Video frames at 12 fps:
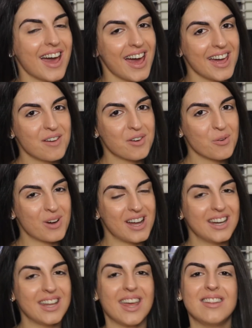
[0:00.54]
Hi
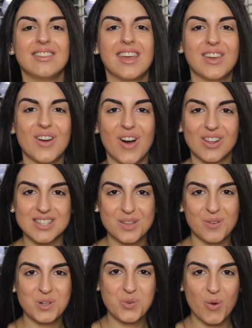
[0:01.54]
everyone, and thank you all so
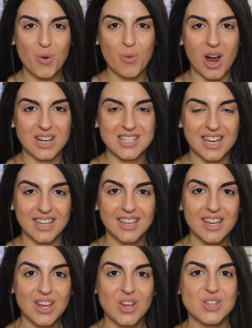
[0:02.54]
much for watching.
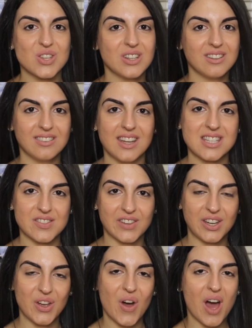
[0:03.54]
So in today's
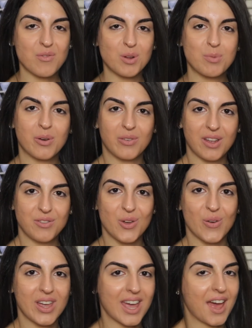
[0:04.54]
video I will be
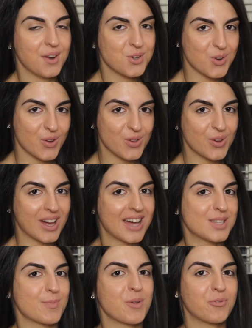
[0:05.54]
reviewing and showing you
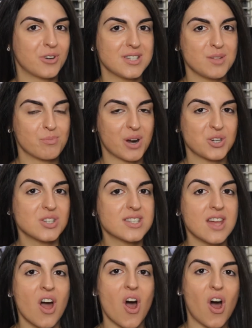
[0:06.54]
guys my first
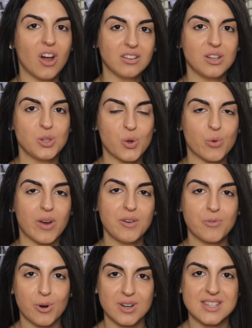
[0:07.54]
impressions on the new
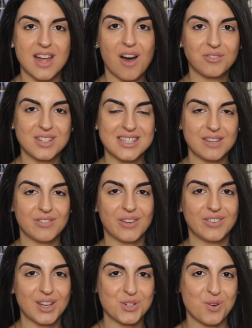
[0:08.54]
Rainforest of the Sea
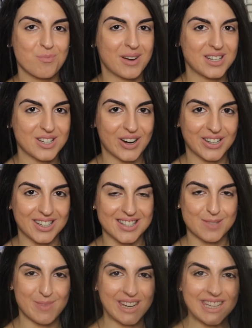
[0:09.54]
foundation by Tarte
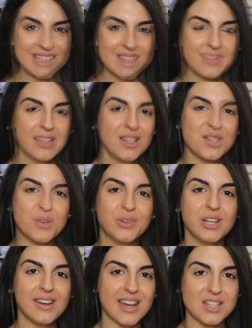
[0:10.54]
Cosmetics. So
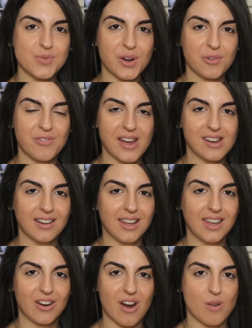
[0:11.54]
with the nice weather finally
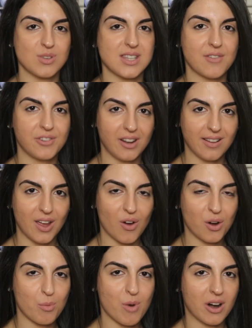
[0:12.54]
here, I was definitely
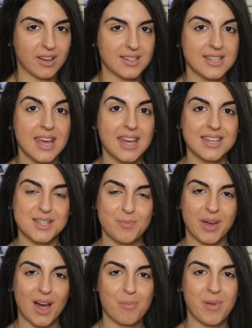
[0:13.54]
on a market to
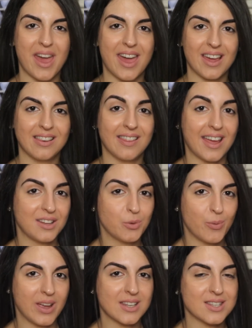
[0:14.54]
pick up a
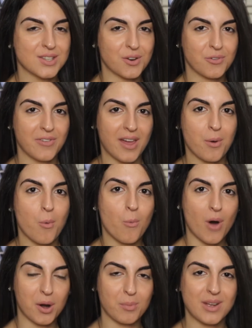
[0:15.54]
lightweight sort of a
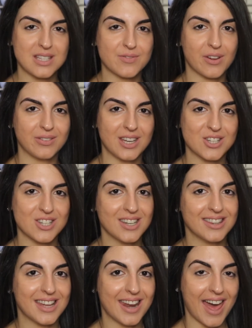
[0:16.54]
water-based
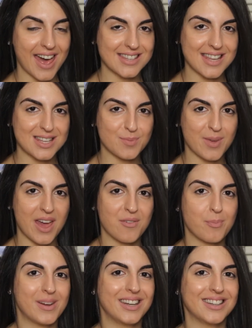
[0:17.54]
foundation that has
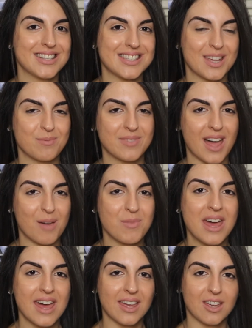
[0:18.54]
SPF but at the same
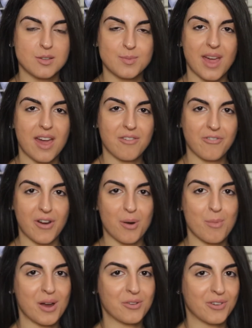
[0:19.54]
time gives me a fair
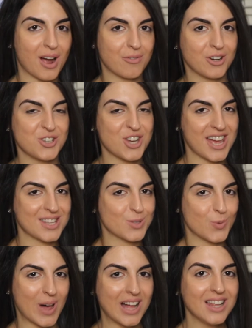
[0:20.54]
amount of coverage
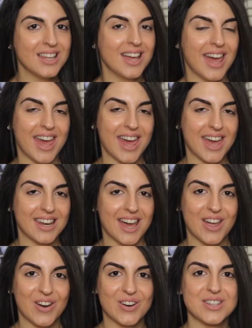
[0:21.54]
as well. And
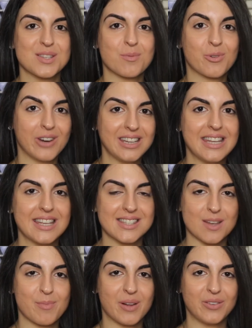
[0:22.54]
I heard some great
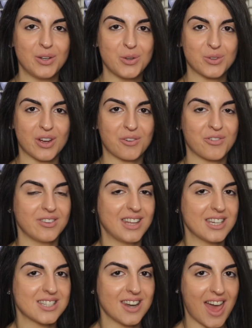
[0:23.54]
things about the new Tarte
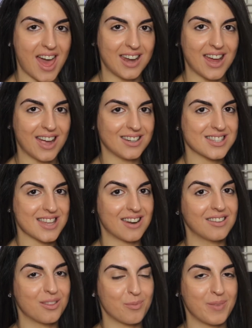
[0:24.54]
foundation and I
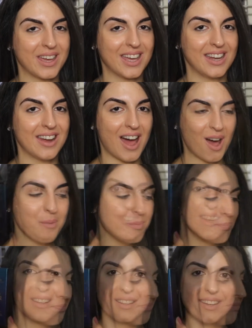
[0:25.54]
decided to pick it up.